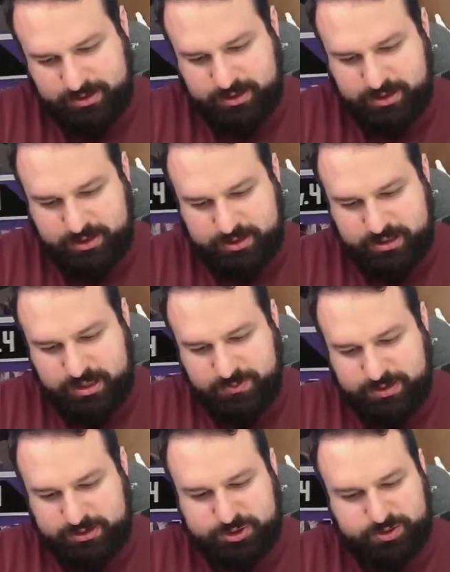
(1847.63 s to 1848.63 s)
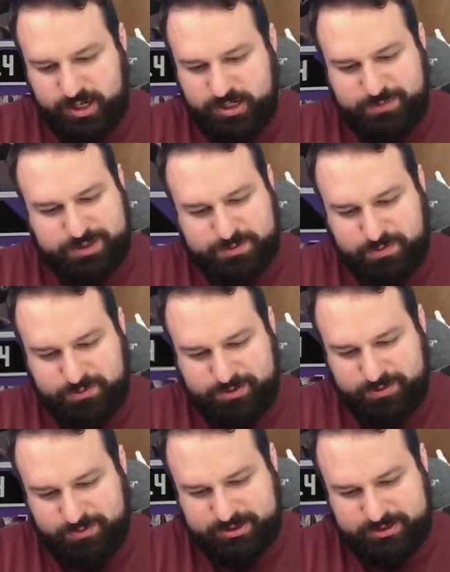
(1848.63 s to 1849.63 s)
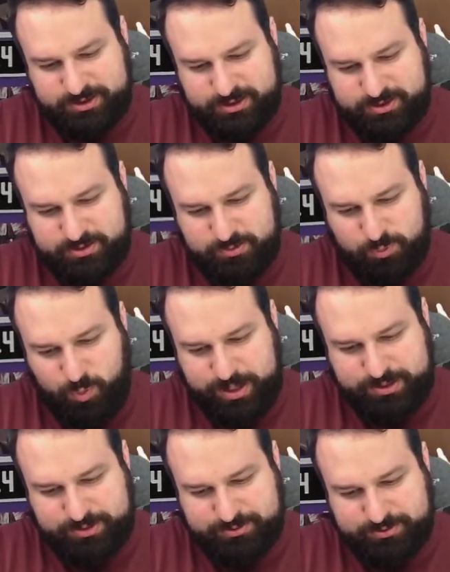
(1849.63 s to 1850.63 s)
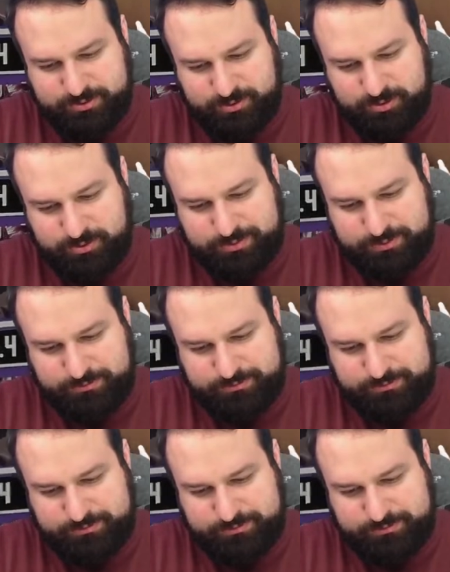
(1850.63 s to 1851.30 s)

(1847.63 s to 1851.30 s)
Gigamon trying to be spooky when he's just way too adorable.